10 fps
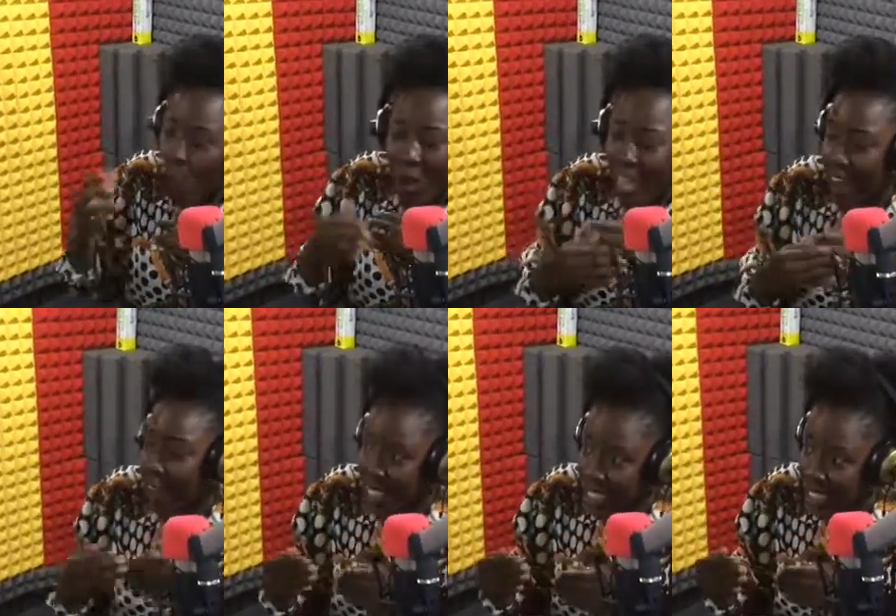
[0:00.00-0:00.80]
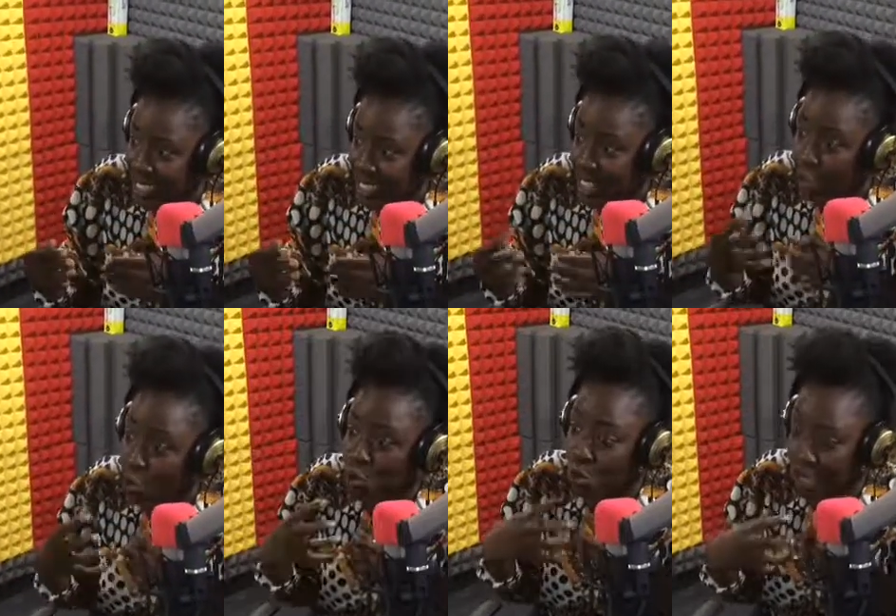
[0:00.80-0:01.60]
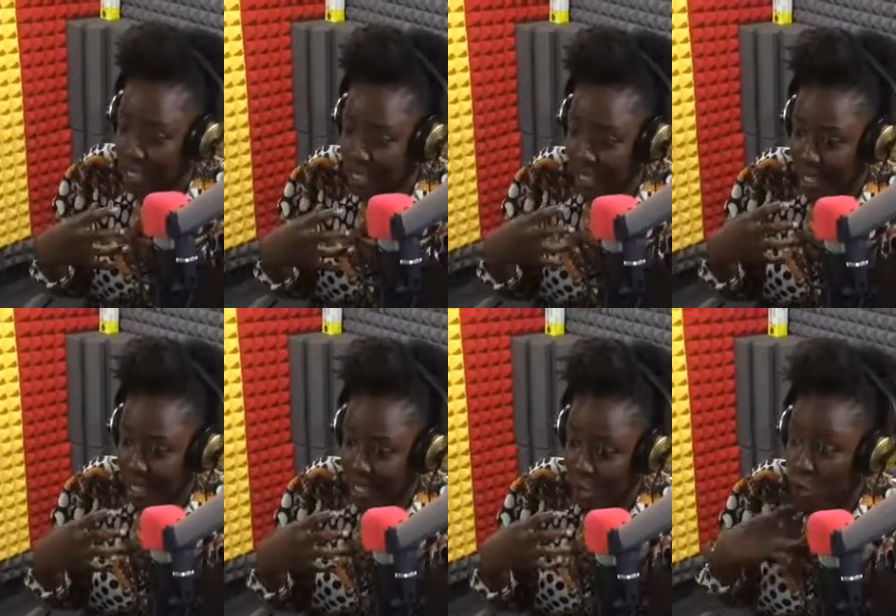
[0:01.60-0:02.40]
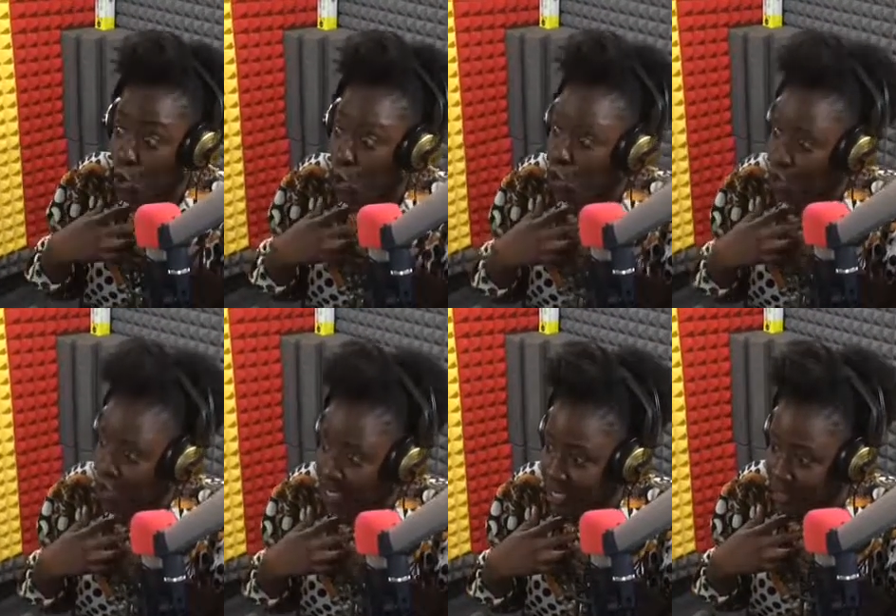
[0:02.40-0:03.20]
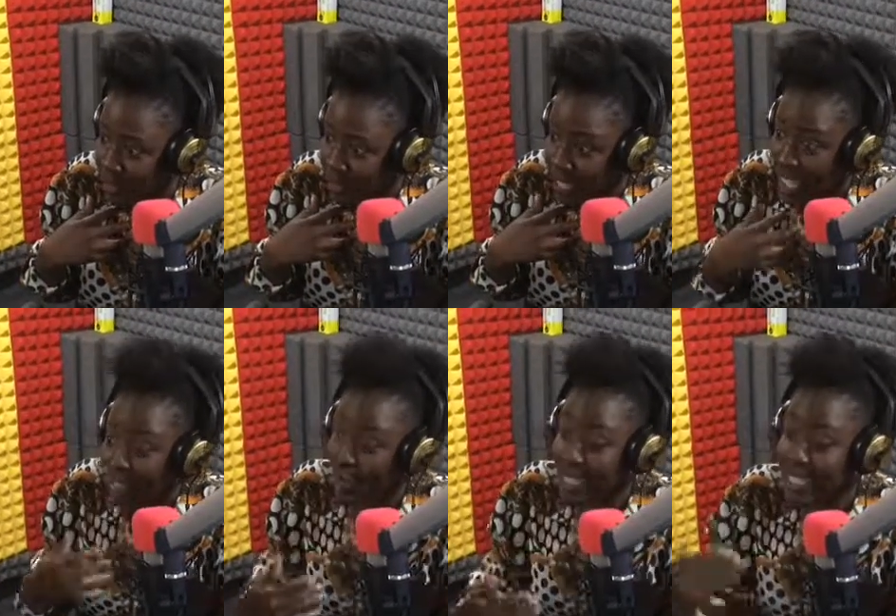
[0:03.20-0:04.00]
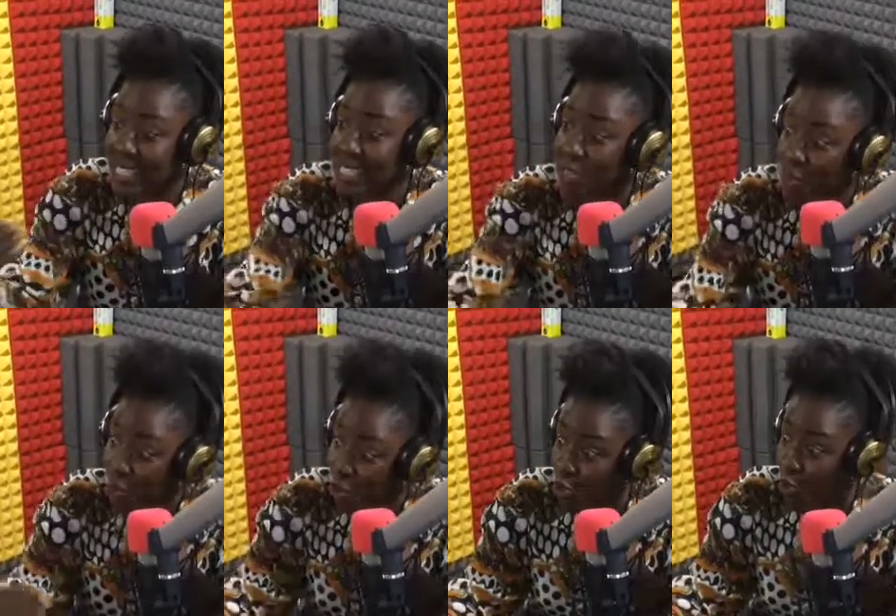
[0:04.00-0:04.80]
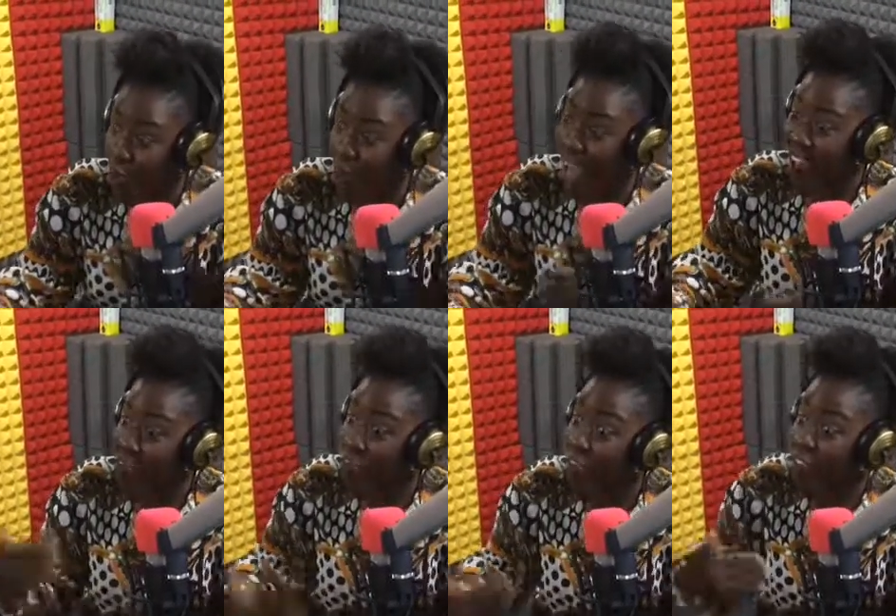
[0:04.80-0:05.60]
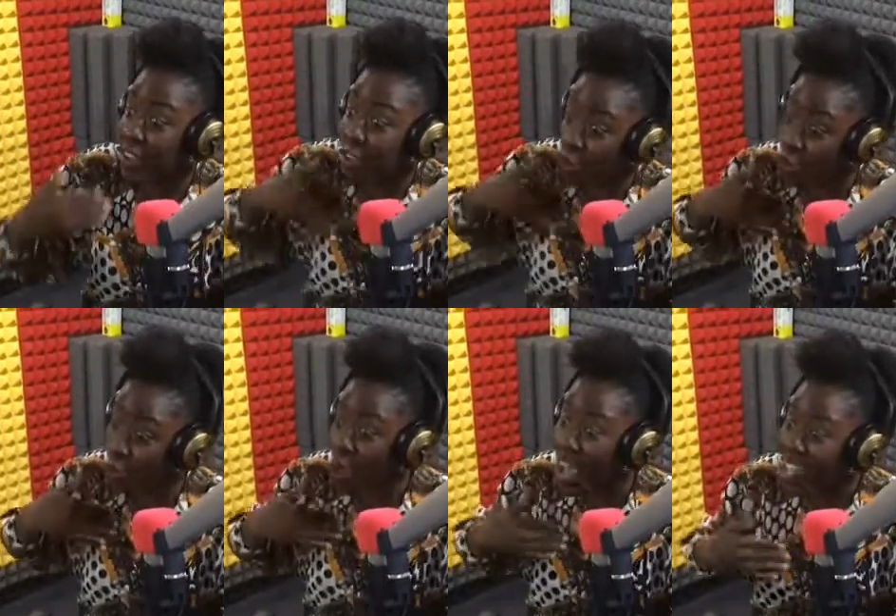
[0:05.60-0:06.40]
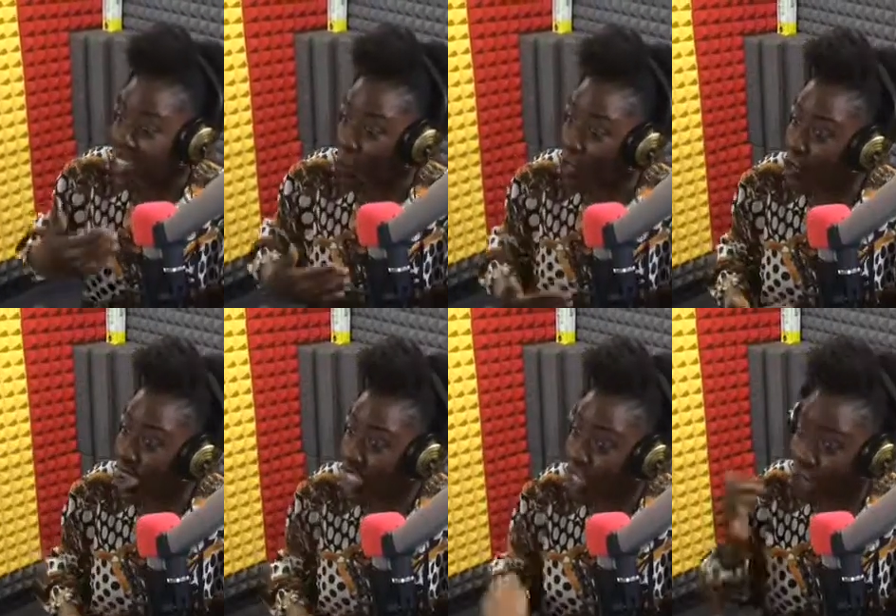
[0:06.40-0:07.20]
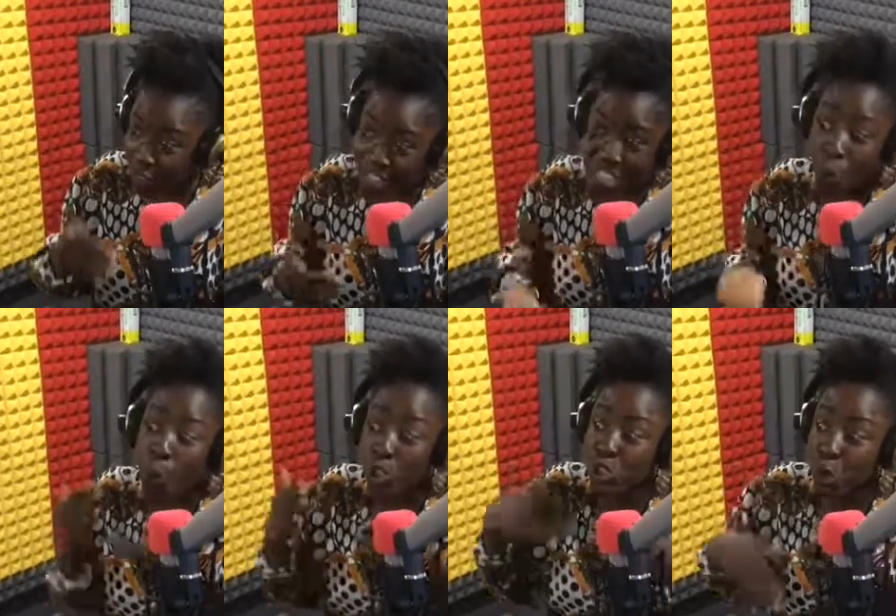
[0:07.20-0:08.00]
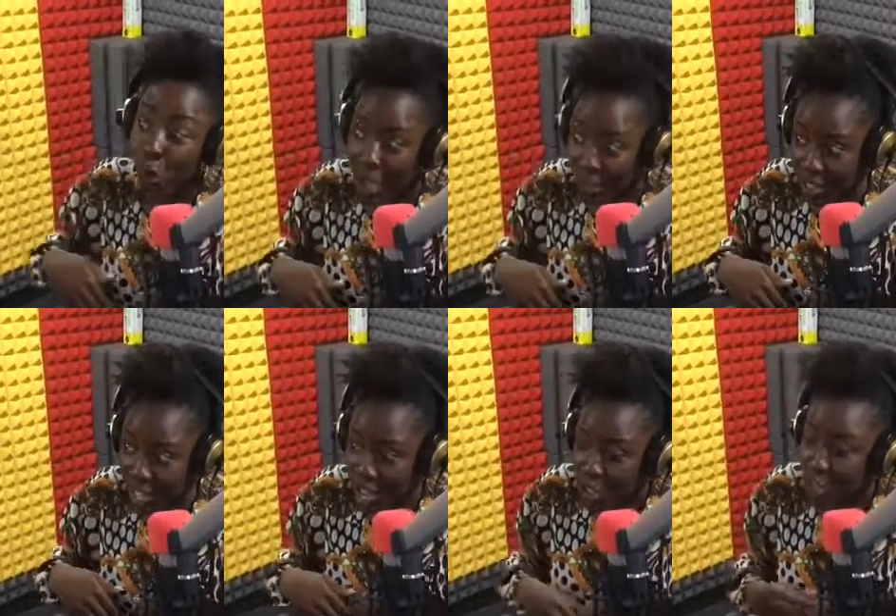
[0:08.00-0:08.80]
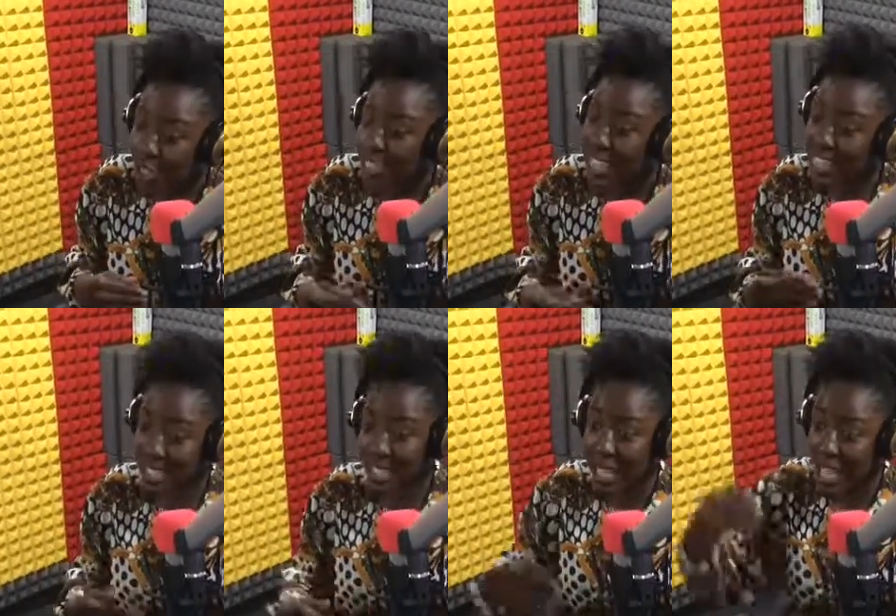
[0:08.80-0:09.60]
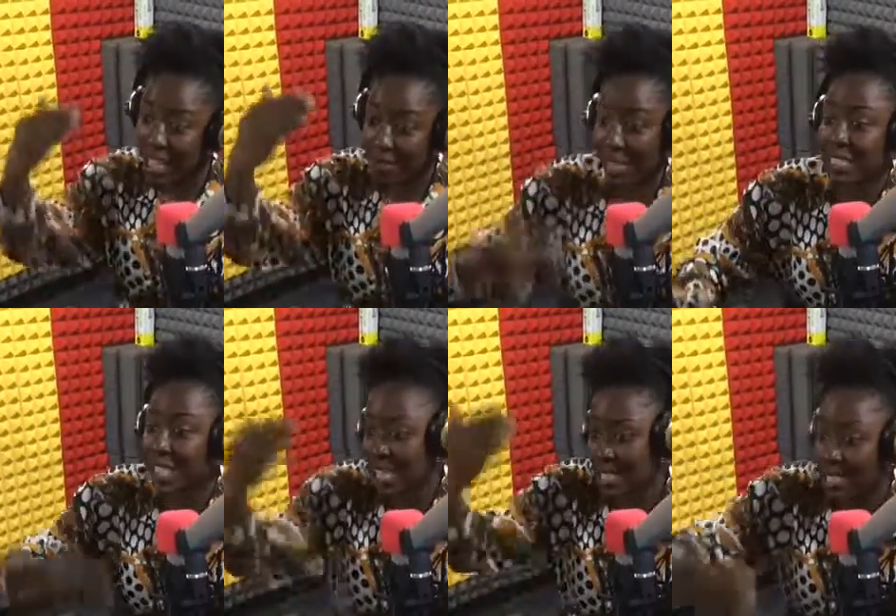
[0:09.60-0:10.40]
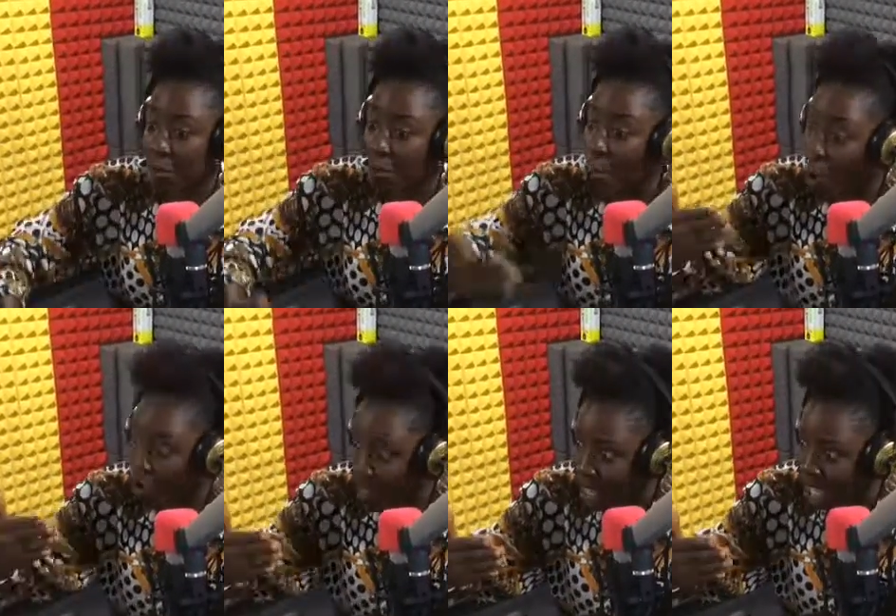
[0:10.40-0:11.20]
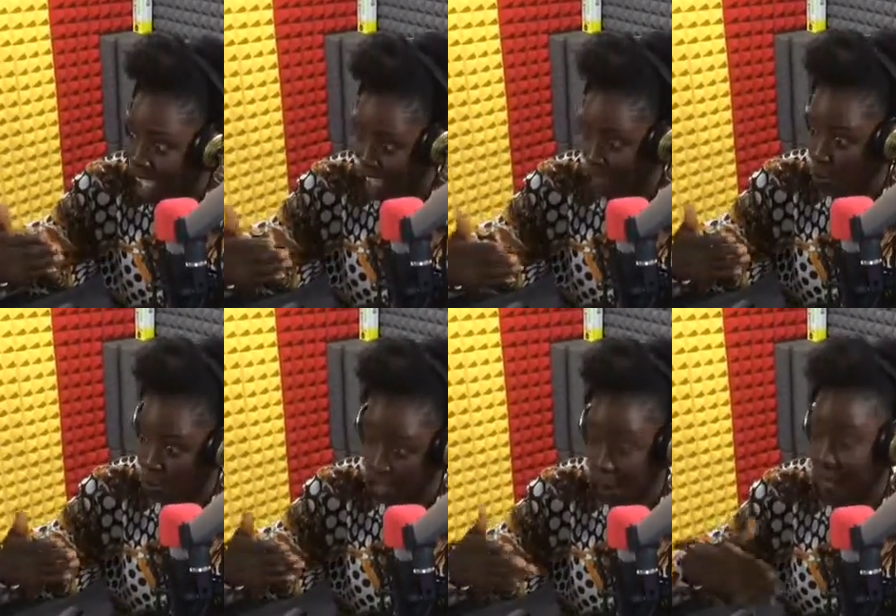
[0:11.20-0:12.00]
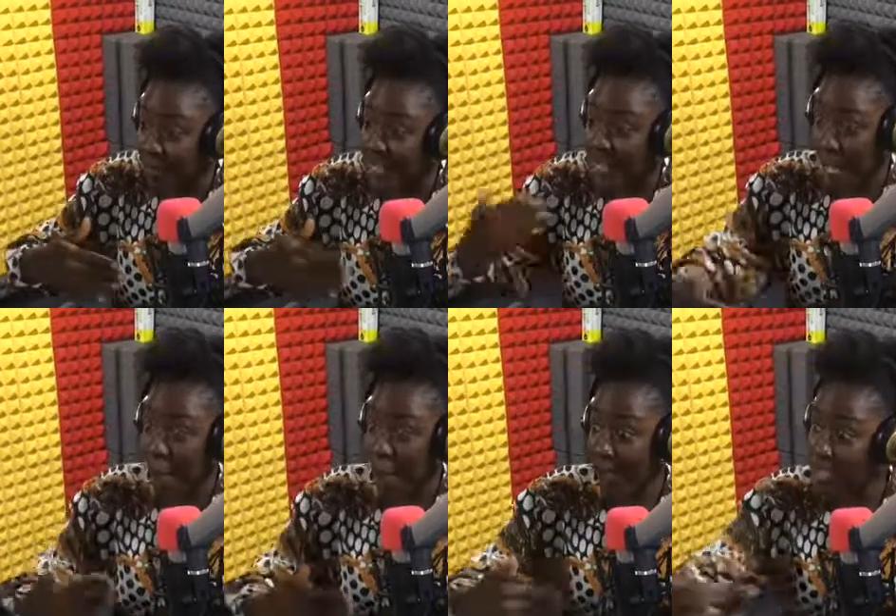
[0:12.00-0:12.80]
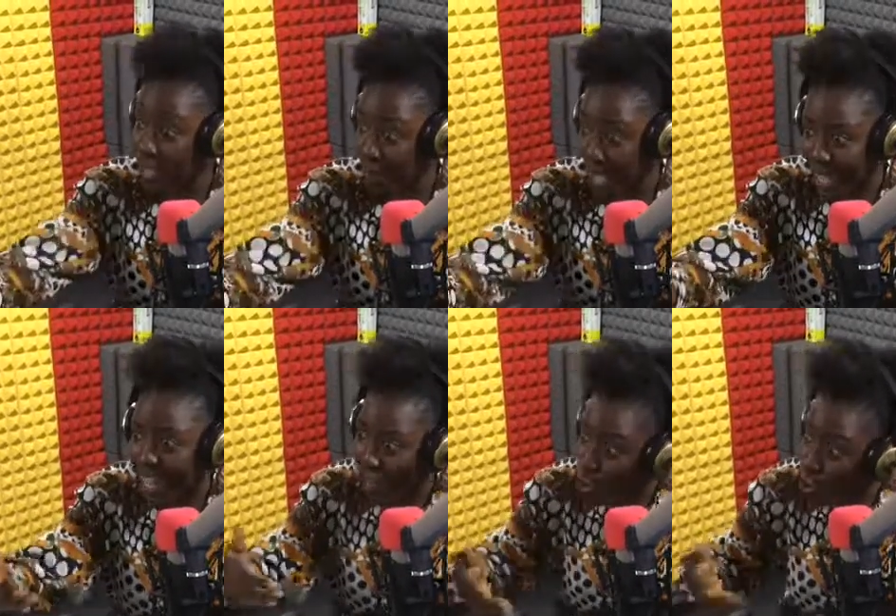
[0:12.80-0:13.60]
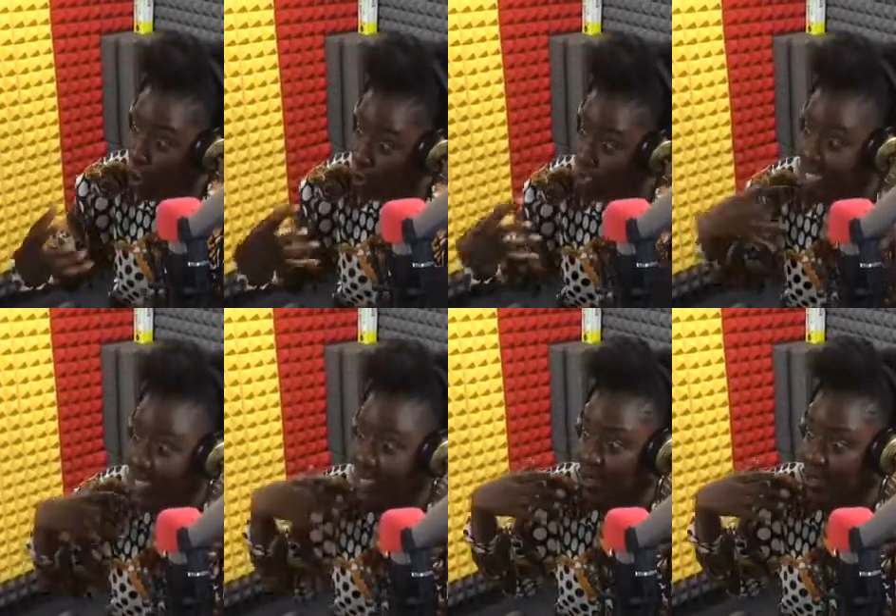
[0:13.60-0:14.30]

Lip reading: Whatever it is, if you don't look good yourself, if somebody says something to you, it will have more effect on you than when you're actually confident in what you're wearing. So in order to create that wall, and so that whatever they say bounces back, you also need